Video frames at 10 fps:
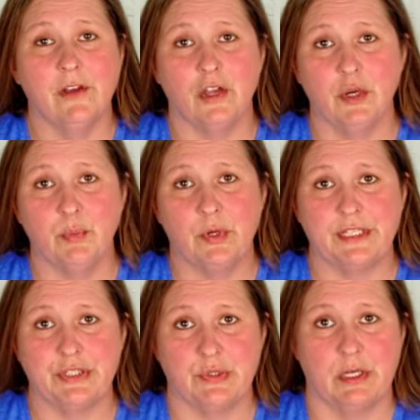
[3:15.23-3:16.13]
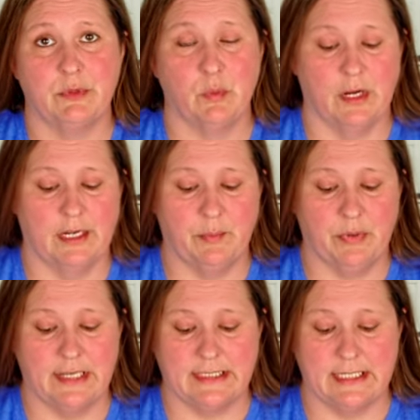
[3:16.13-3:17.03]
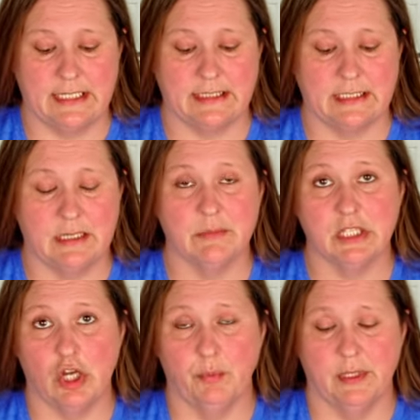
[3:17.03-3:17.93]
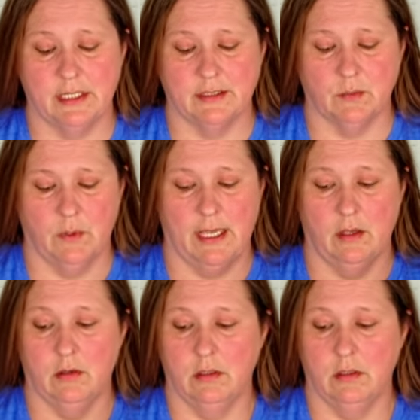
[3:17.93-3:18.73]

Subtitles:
all your points trimmed, we're going to press these seams open as well.